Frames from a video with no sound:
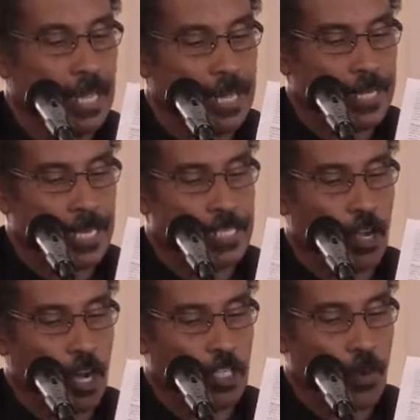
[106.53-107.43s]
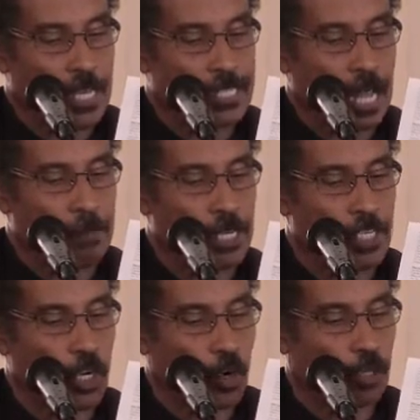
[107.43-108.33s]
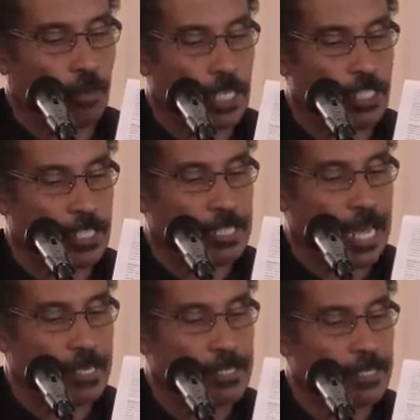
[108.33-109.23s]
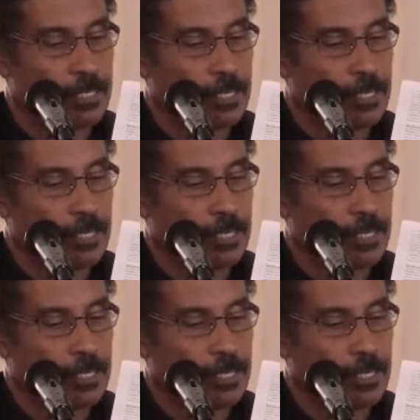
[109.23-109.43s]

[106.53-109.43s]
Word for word: They sought to establish their own righteousness